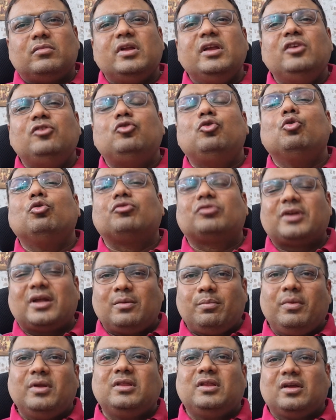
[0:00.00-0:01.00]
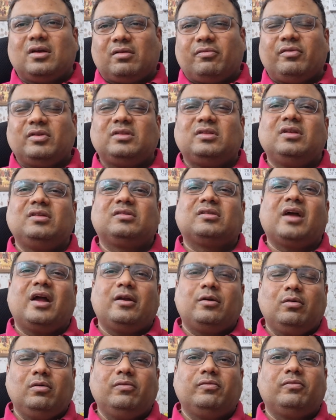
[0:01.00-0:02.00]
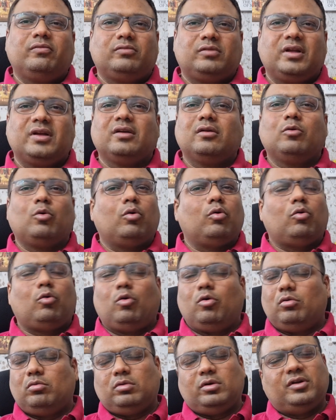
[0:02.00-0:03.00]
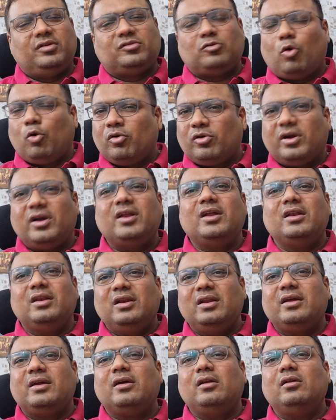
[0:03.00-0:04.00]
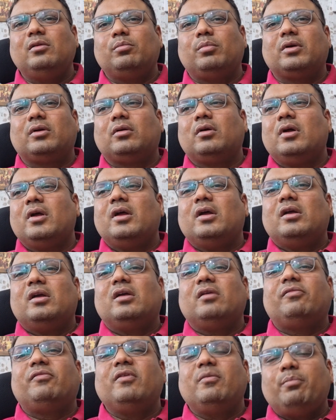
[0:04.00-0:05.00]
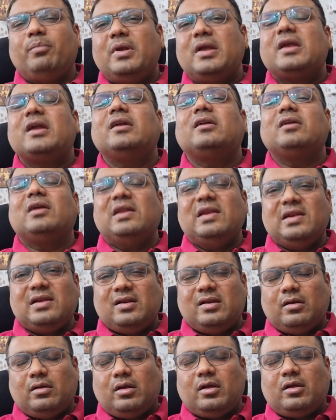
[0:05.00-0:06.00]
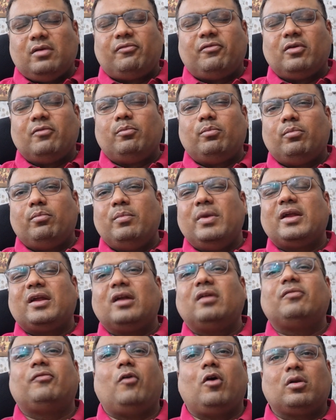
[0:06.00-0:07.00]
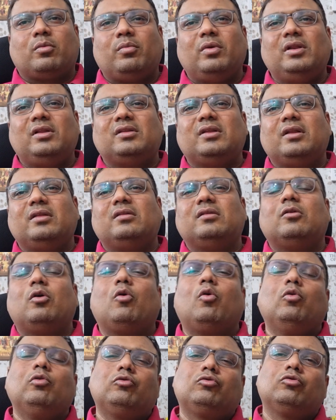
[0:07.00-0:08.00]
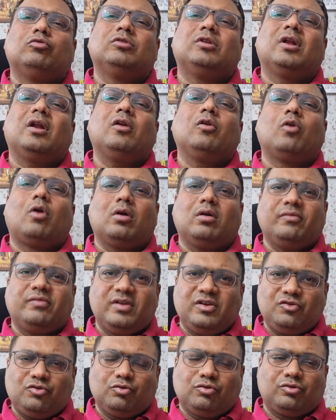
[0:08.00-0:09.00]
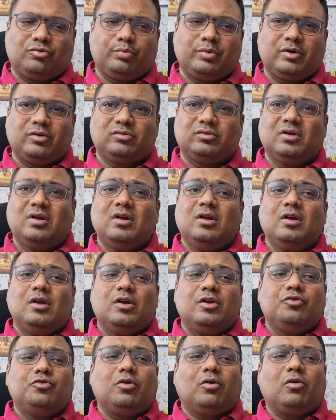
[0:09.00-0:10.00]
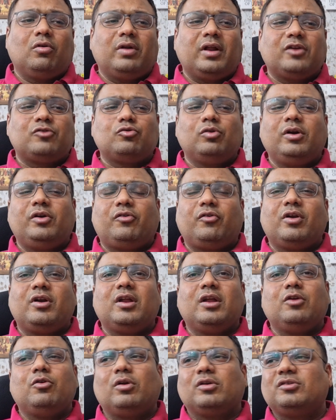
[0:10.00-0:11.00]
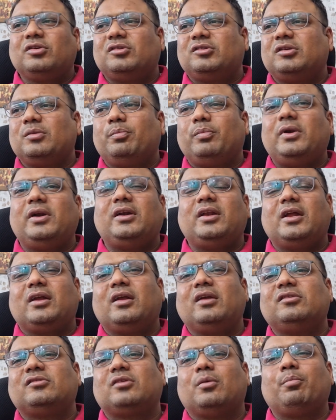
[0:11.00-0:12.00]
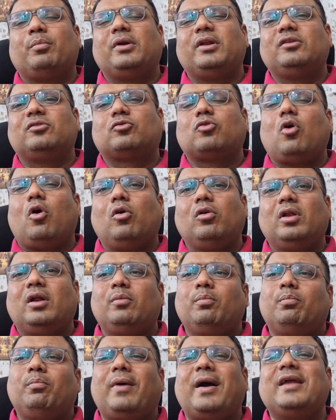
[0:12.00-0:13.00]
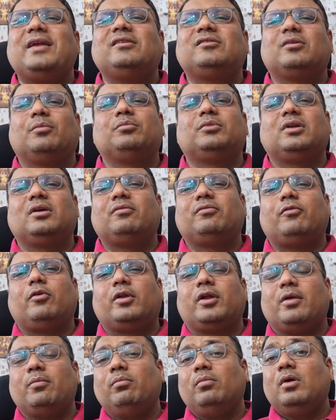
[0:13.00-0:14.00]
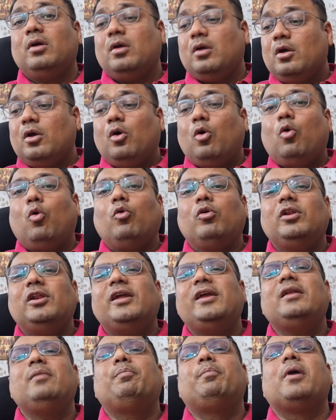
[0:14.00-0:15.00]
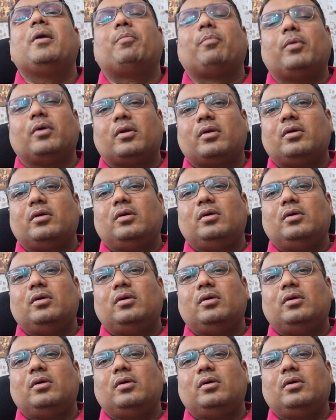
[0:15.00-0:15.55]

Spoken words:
issues can be there with this kind of thing, it is already illegal, but if we make it formal, then also there are lot of issues, because you are not actually trading, you are just simply taking somebody's call and buying something for him only in paper